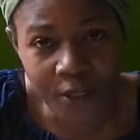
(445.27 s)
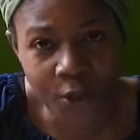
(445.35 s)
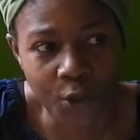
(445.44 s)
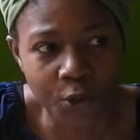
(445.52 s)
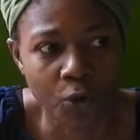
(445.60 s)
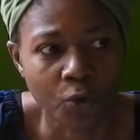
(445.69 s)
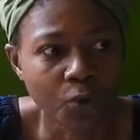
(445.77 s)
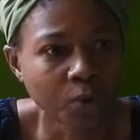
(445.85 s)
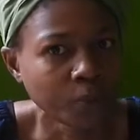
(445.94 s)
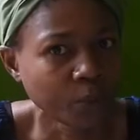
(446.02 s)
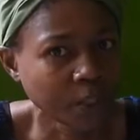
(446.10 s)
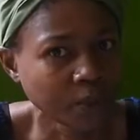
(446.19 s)
you
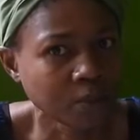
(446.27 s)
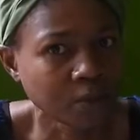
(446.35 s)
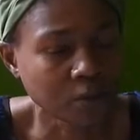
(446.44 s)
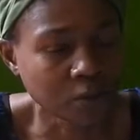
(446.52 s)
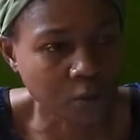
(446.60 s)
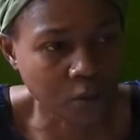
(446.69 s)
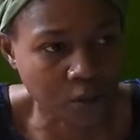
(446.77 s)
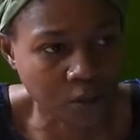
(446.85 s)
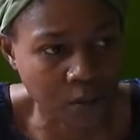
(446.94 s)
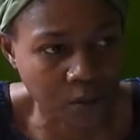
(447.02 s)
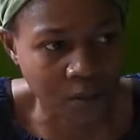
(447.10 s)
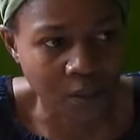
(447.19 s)
know,
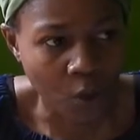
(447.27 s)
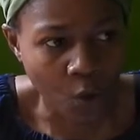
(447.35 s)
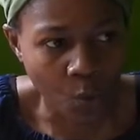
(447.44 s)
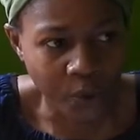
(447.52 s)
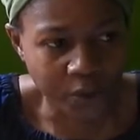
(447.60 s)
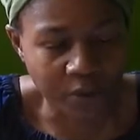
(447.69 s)
when